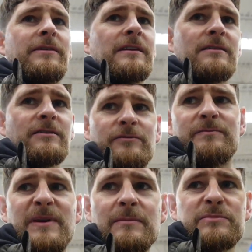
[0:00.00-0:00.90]
I think of
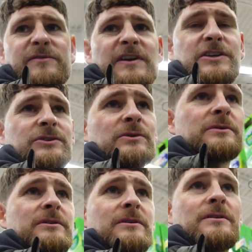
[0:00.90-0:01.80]
being
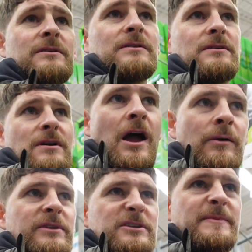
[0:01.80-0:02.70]
professional, I
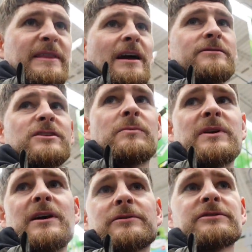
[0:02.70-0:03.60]
would expect that of
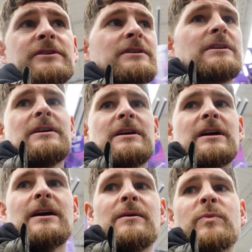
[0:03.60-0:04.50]
someone else.
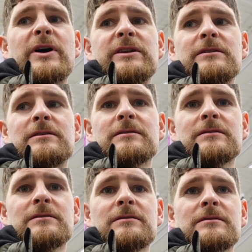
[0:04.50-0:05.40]
And when
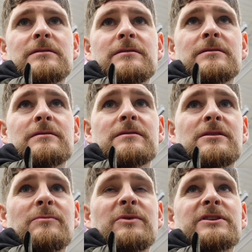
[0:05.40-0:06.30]

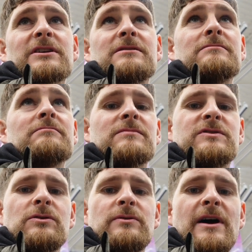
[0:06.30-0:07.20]
someone
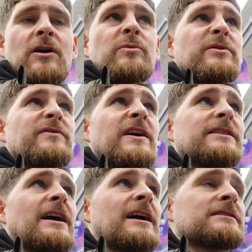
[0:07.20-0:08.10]
doesn't do that or
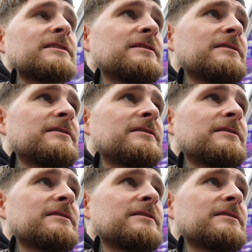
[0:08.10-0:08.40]
provide that,